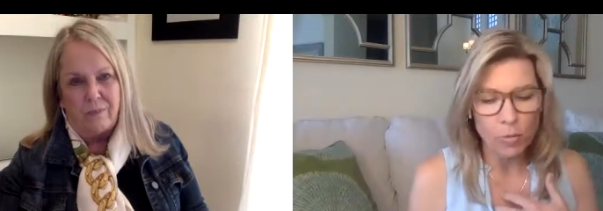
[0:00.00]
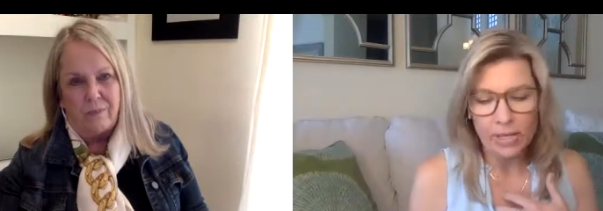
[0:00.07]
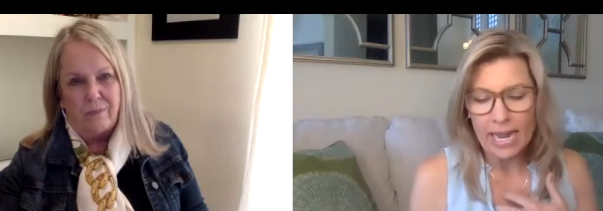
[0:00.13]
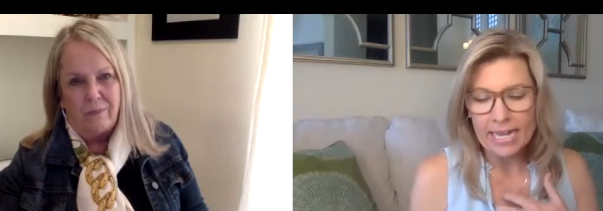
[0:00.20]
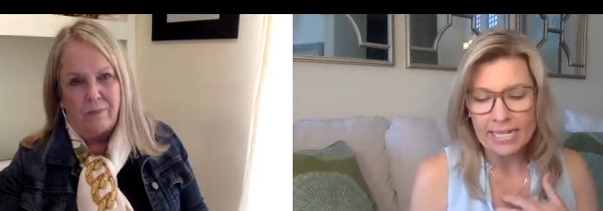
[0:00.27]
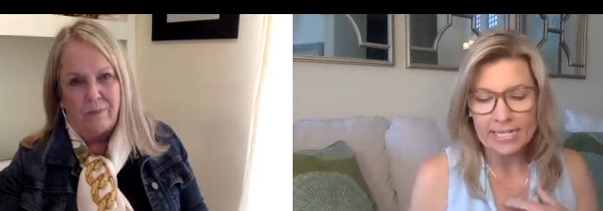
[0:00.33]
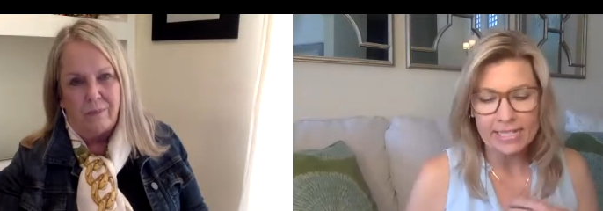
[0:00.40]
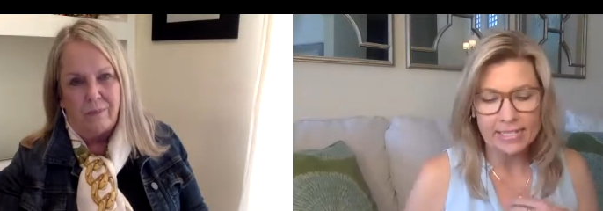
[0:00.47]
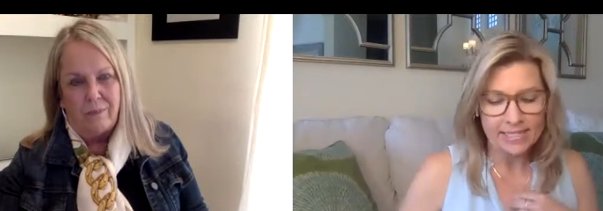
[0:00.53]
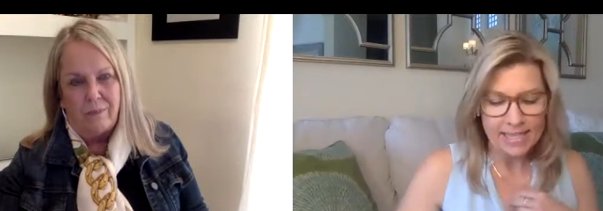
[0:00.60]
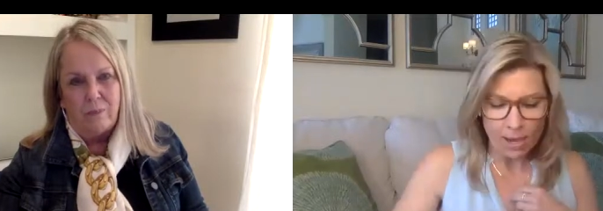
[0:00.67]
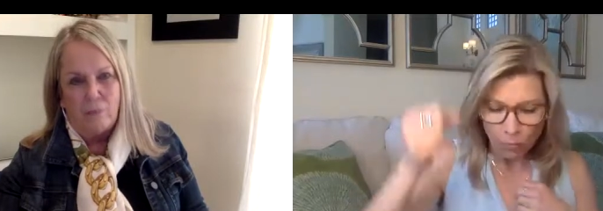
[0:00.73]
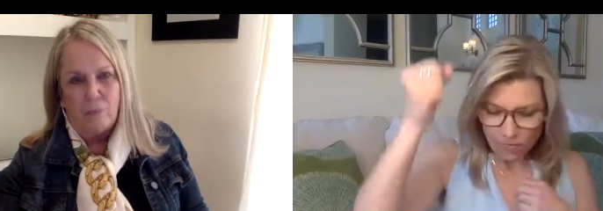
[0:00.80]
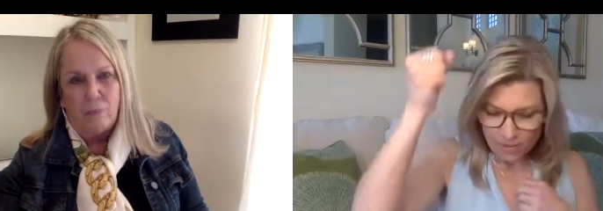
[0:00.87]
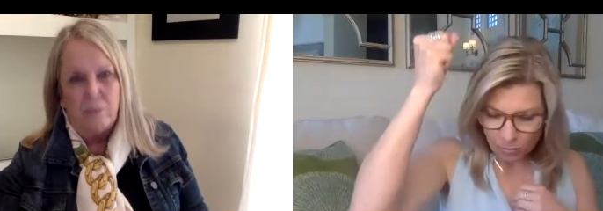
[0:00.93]
Speaker 1: What I did is
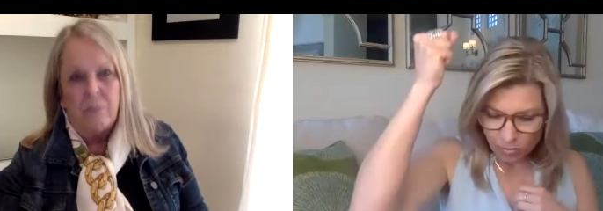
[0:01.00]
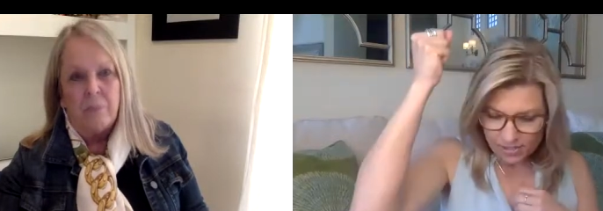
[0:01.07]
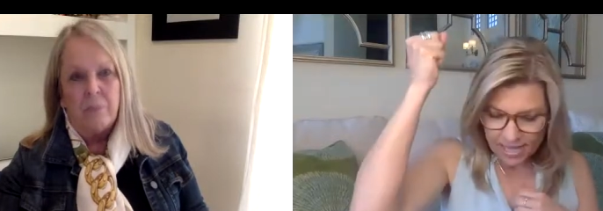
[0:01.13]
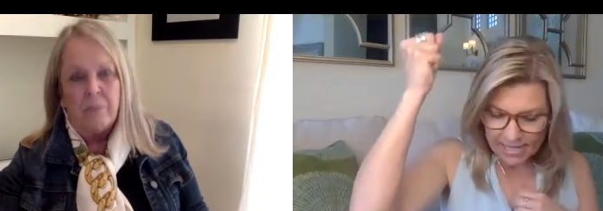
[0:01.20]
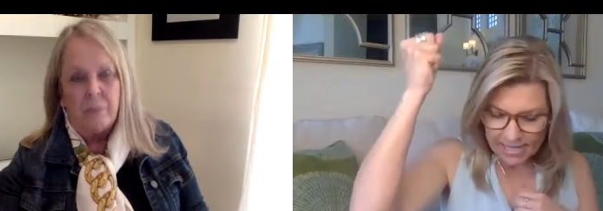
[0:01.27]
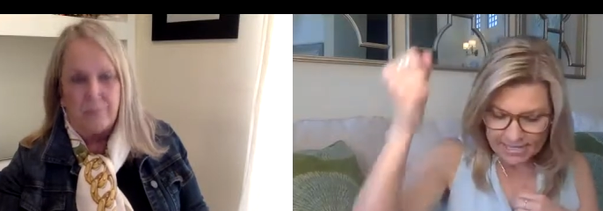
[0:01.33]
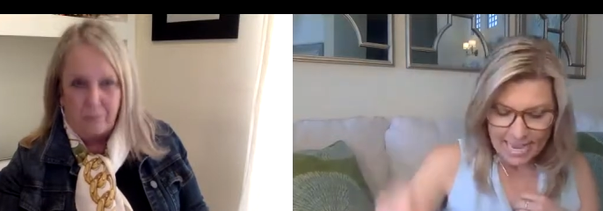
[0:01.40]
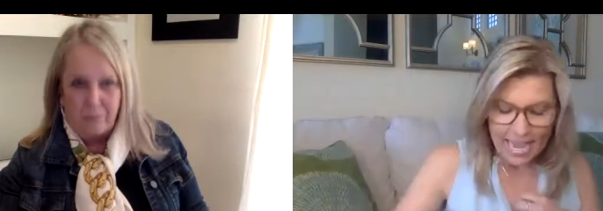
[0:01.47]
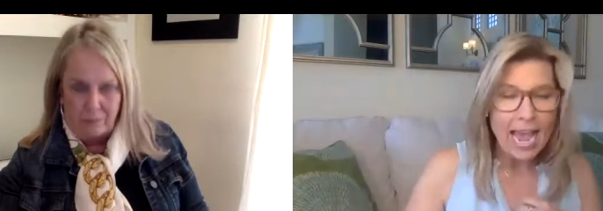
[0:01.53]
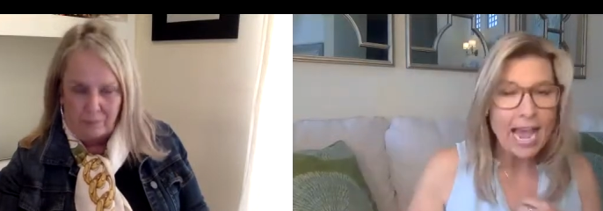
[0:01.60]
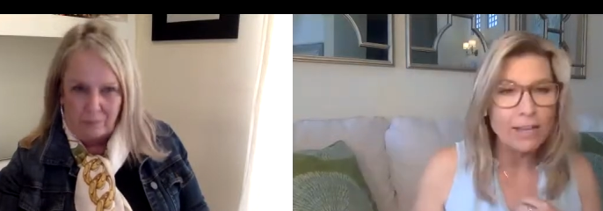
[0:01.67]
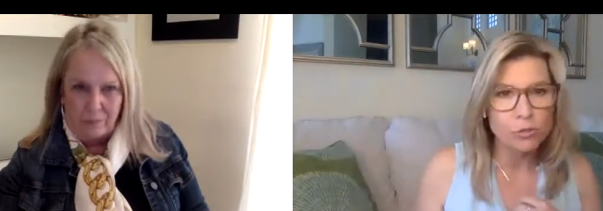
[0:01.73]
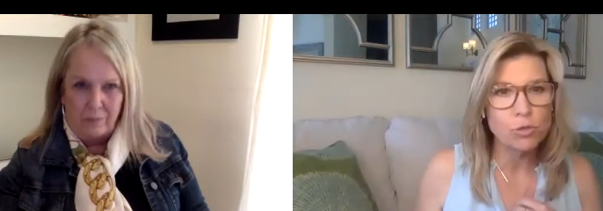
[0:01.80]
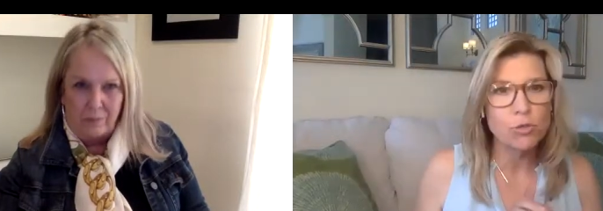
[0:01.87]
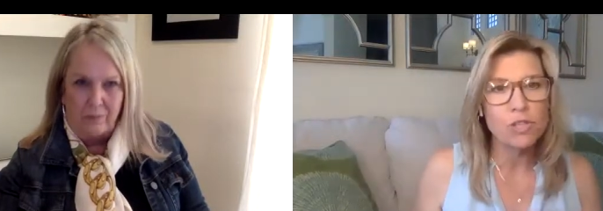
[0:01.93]
that there was that day
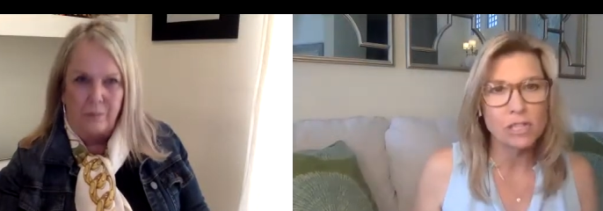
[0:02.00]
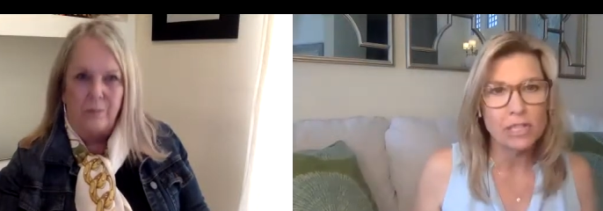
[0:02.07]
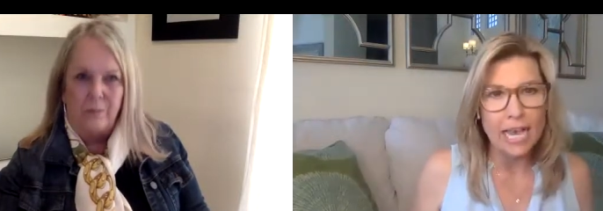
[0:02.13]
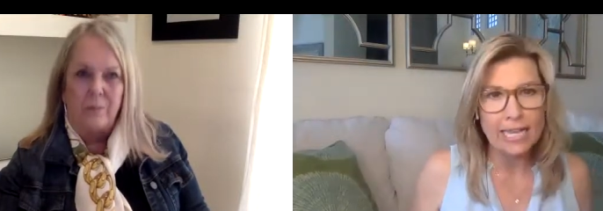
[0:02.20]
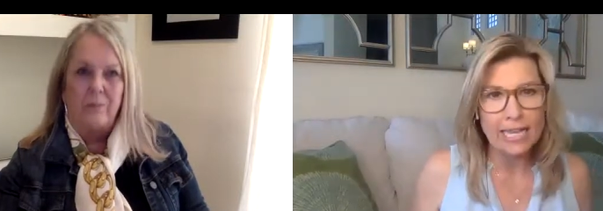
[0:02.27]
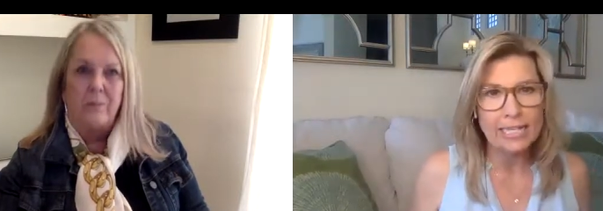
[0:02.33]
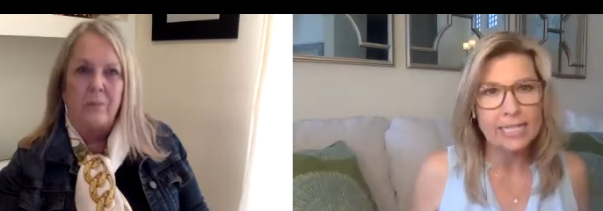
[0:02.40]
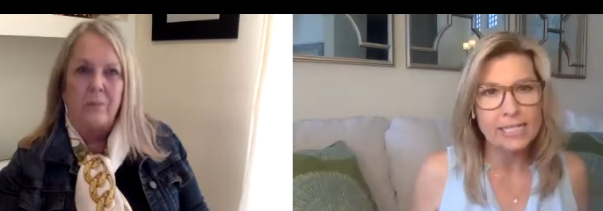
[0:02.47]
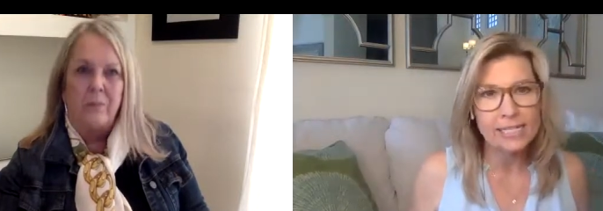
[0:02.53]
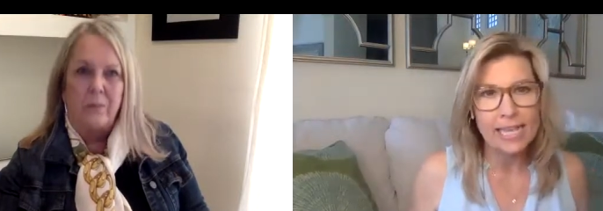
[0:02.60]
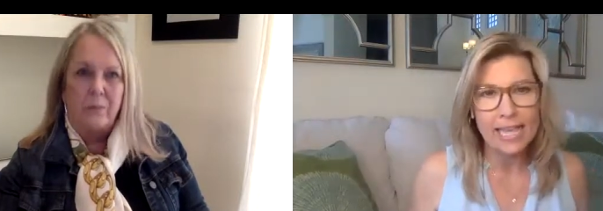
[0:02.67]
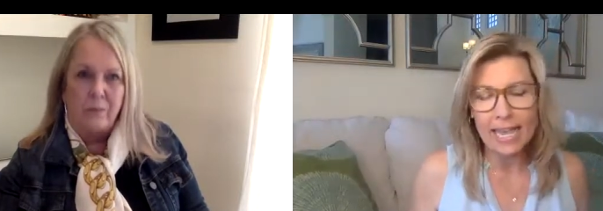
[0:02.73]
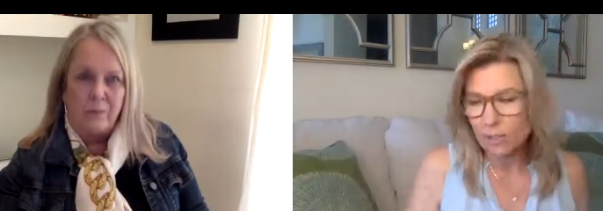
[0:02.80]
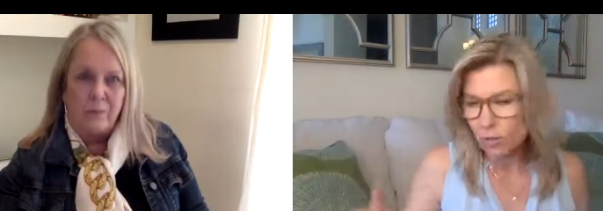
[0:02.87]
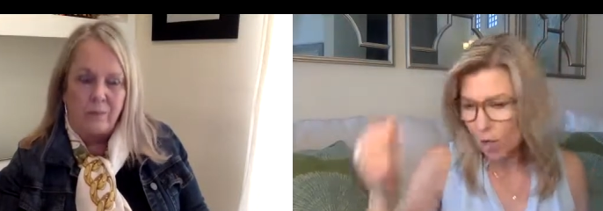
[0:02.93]
I drew the line in the
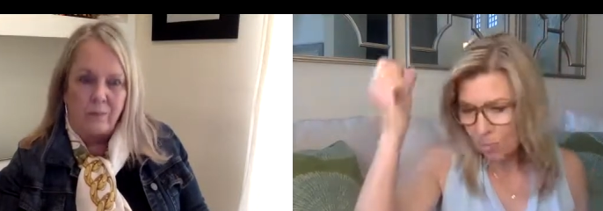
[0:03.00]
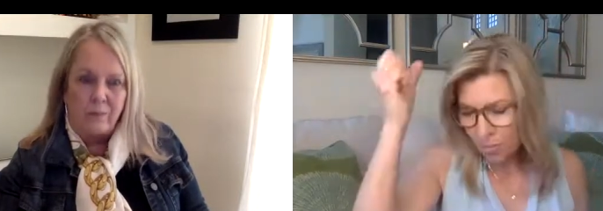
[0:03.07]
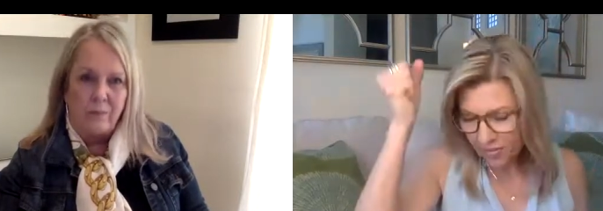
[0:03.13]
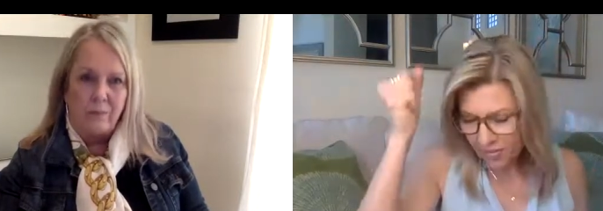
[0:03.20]
sand, or I mm-hmm.